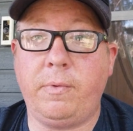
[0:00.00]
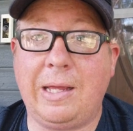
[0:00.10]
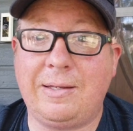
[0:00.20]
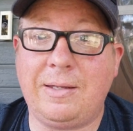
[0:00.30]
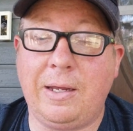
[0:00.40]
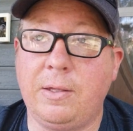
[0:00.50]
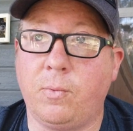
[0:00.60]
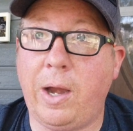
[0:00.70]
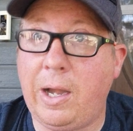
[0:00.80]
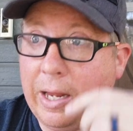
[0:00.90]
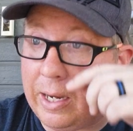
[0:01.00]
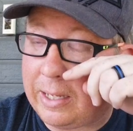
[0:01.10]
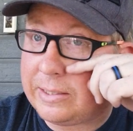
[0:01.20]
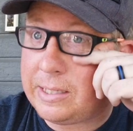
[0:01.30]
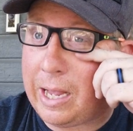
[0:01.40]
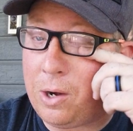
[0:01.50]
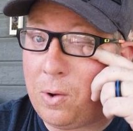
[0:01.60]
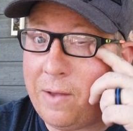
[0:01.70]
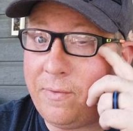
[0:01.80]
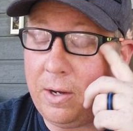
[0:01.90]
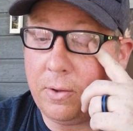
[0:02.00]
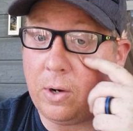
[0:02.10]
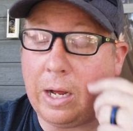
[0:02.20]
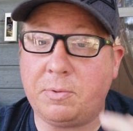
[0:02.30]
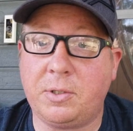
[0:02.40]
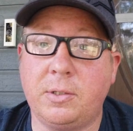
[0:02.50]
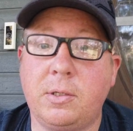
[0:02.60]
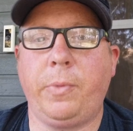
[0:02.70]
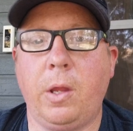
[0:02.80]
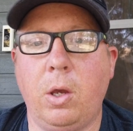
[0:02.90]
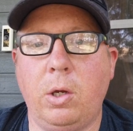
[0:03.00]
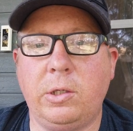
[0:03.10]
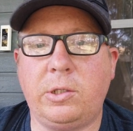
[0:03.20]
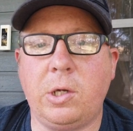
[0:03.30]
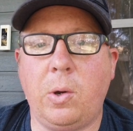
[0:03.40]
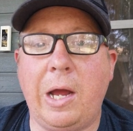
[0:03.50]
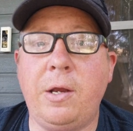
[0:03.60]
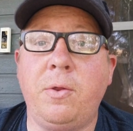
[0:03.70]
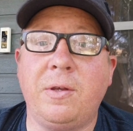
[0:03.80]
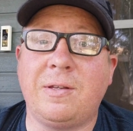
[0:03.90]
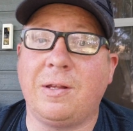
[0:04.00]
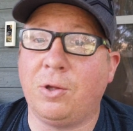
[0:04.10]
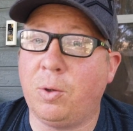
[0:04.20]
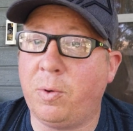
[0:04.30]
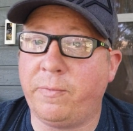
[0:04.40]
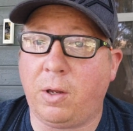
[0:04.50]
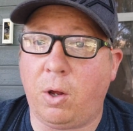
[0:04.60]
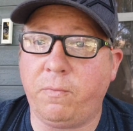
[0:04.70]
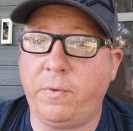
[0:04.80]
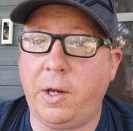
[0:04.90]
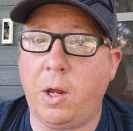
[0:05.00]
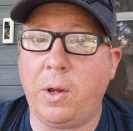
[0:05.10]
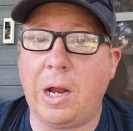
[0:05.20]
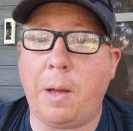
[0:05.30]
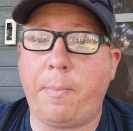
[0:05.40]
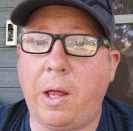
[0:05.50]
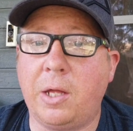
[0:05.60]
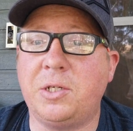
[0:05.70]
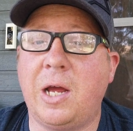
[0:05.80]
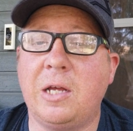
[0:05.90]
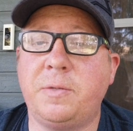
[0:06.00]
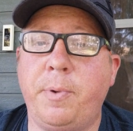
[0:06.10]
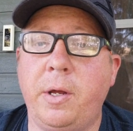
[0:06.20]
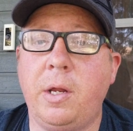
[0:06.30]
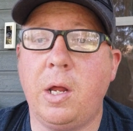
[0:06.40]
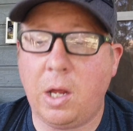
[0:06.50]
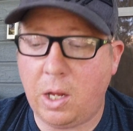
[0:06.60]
this thing in the rain unless I don't have any other option. So I know this is a little bit of a long video, and I apologize, but